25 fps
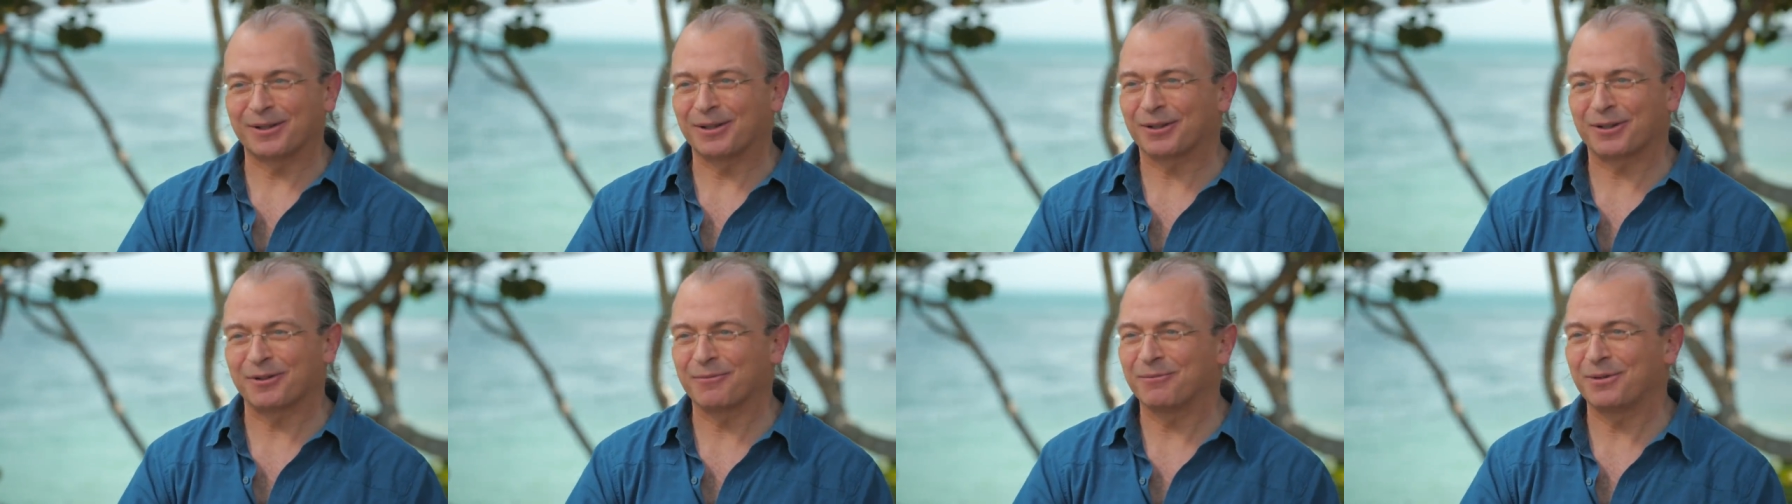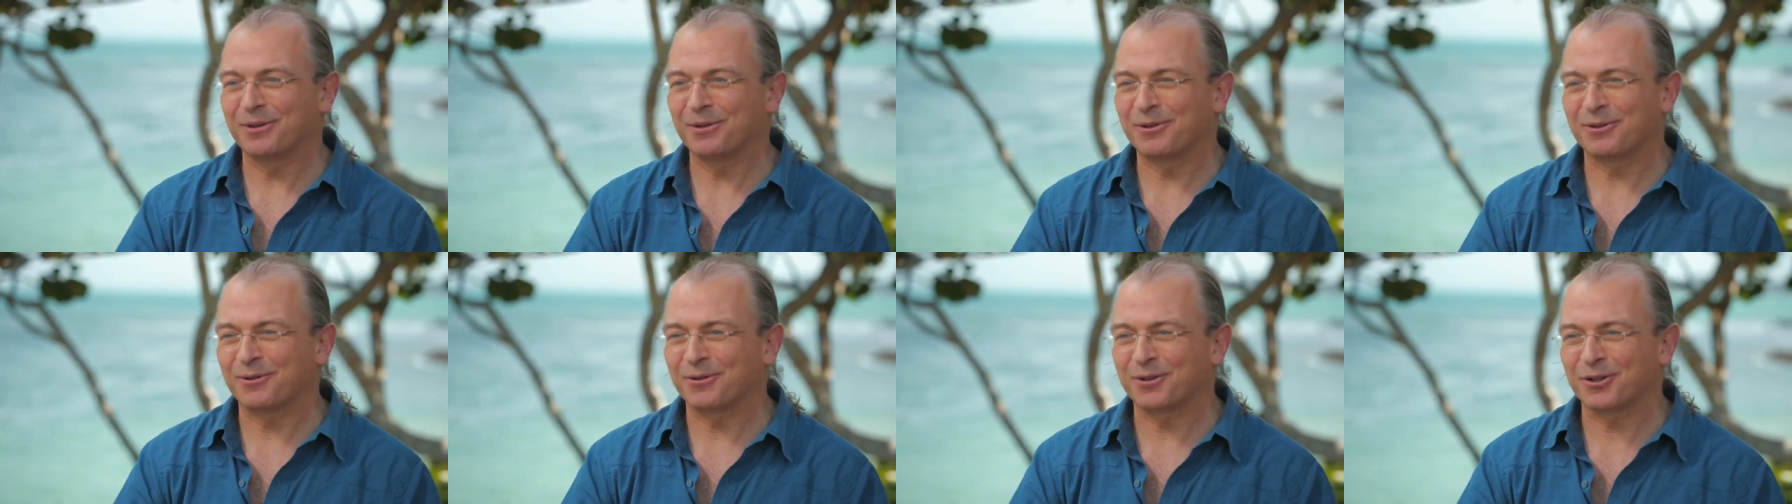that a
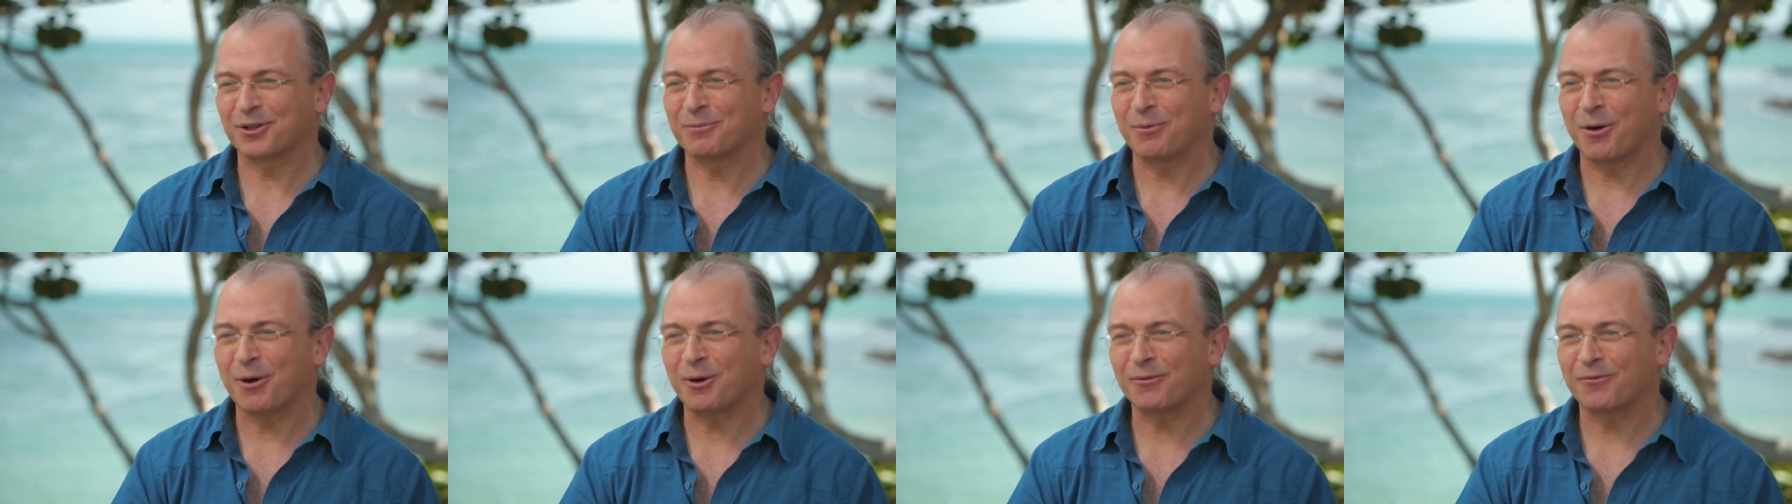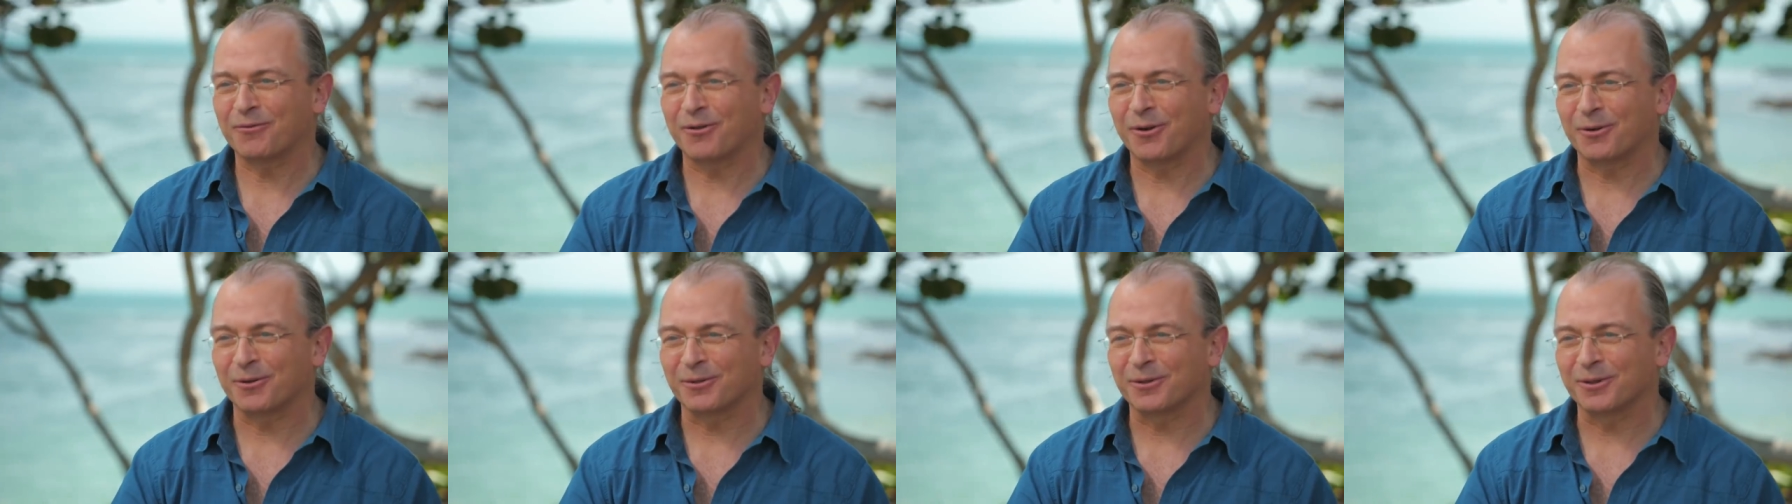computer or
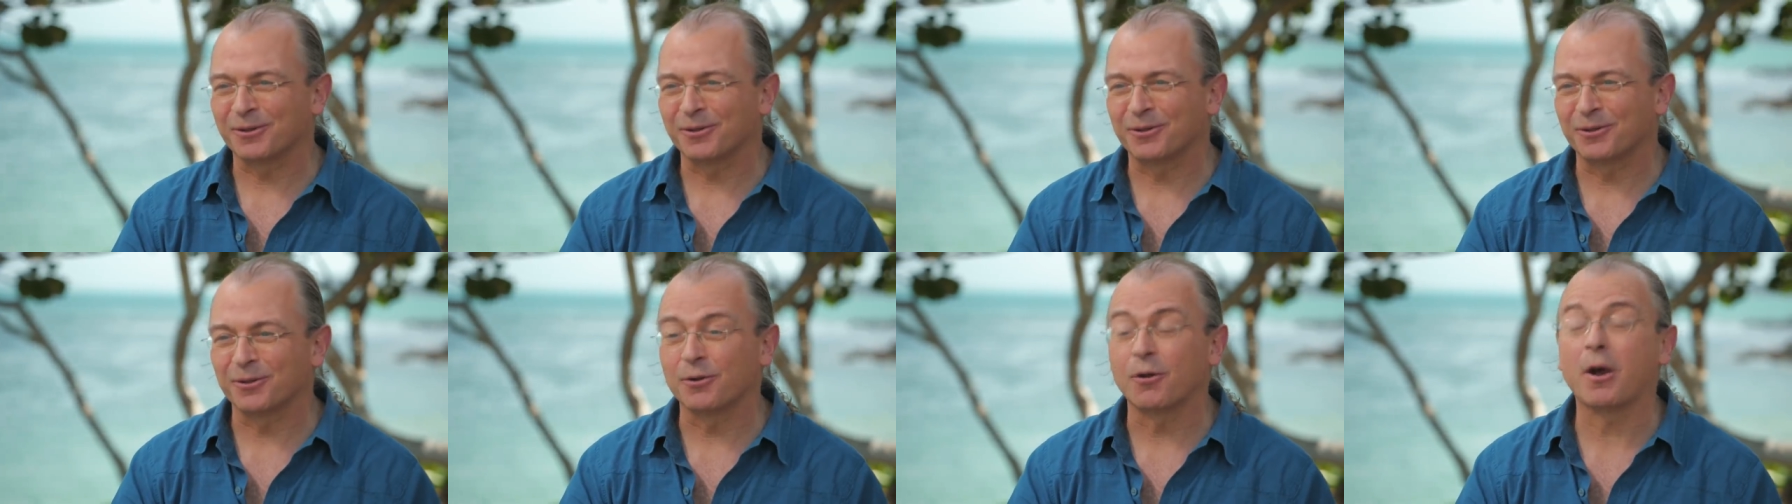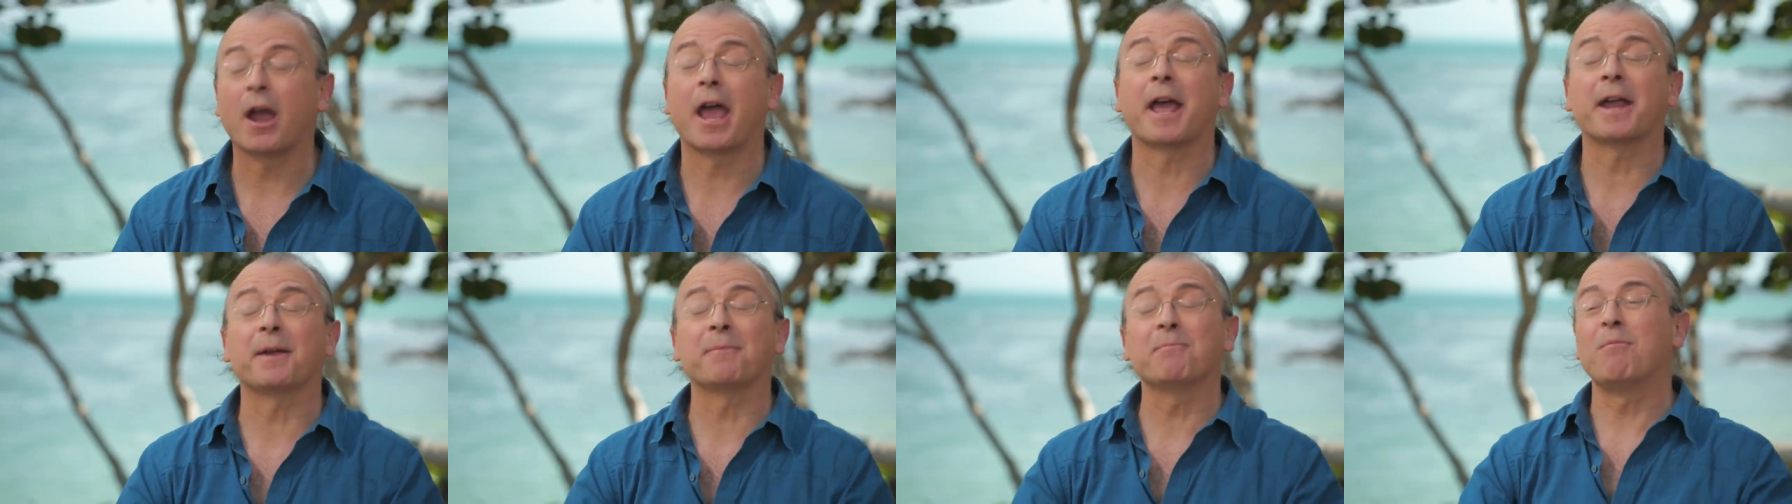smartphone can do,
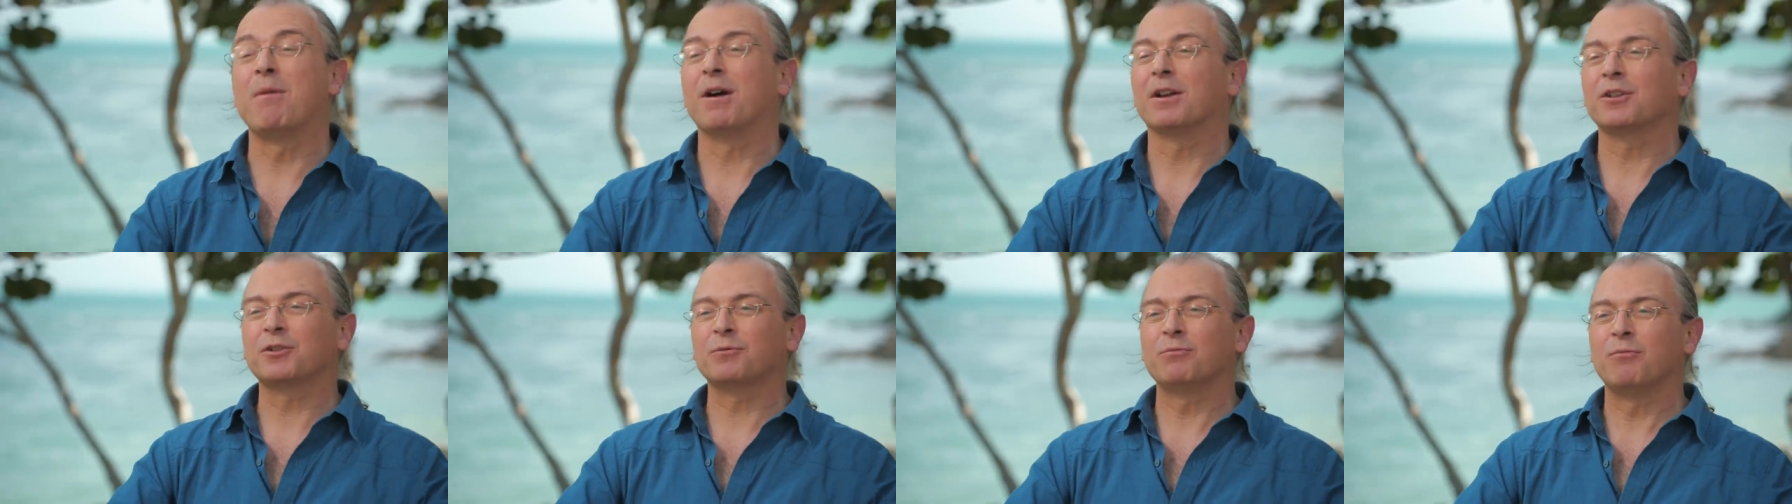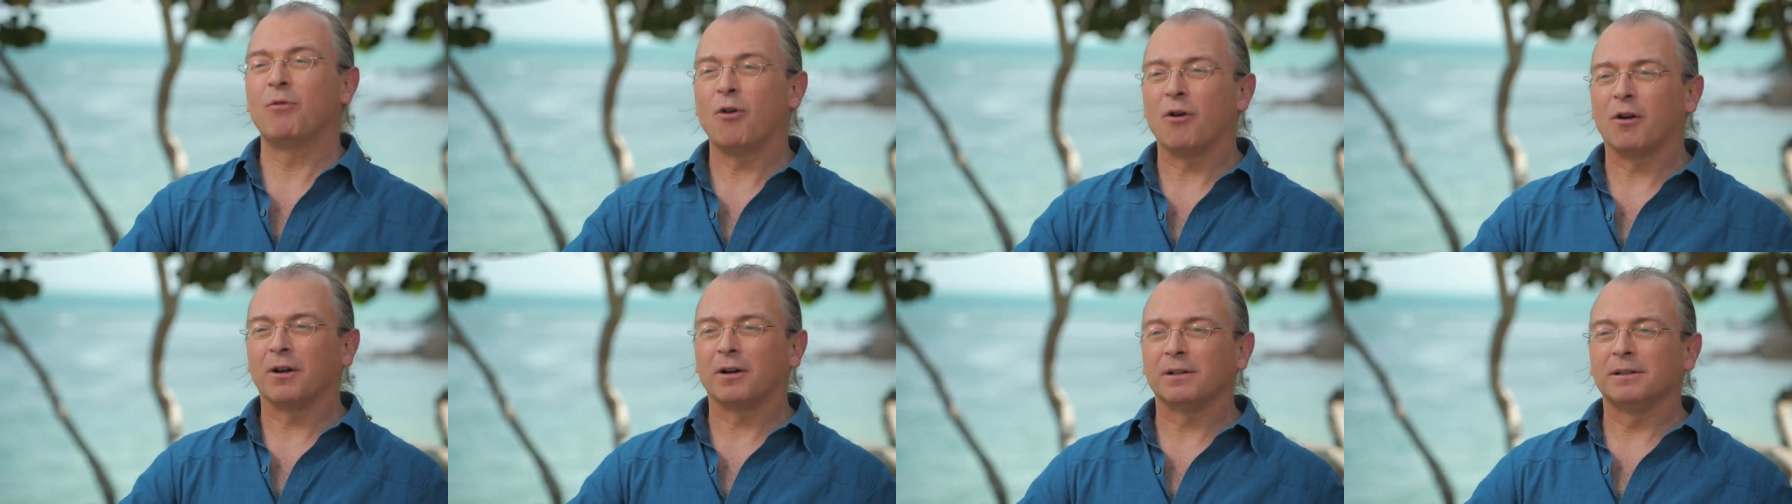and much
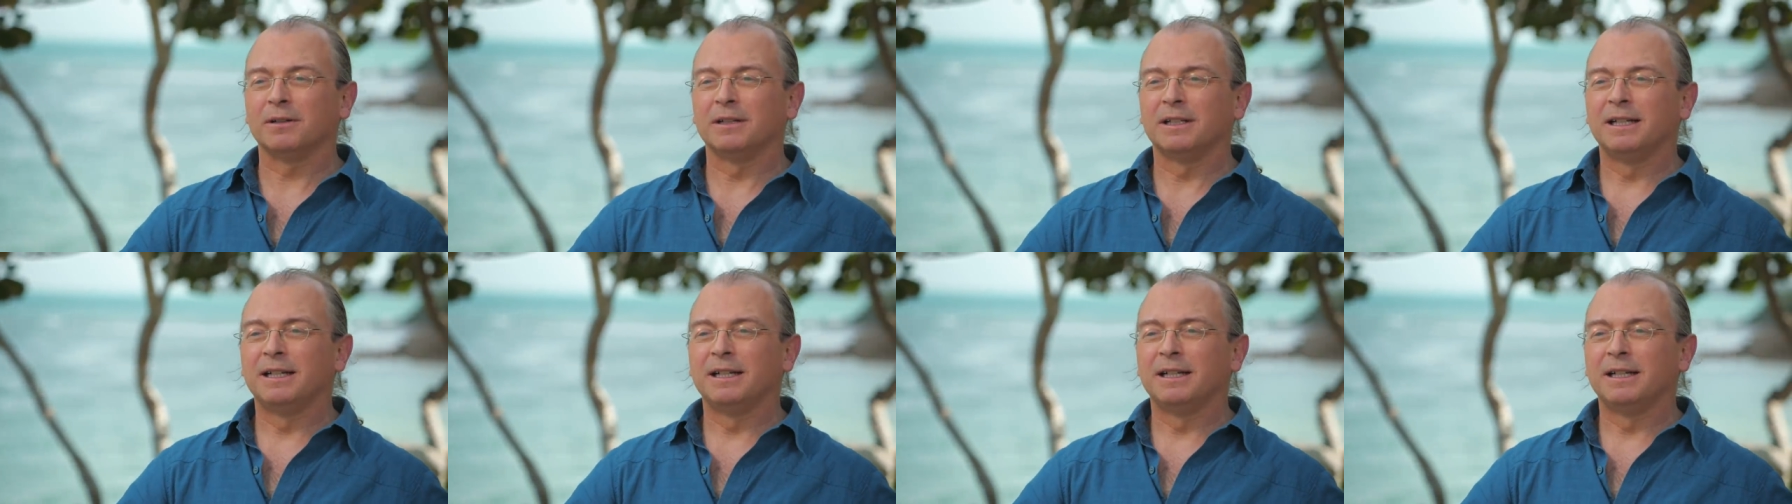more.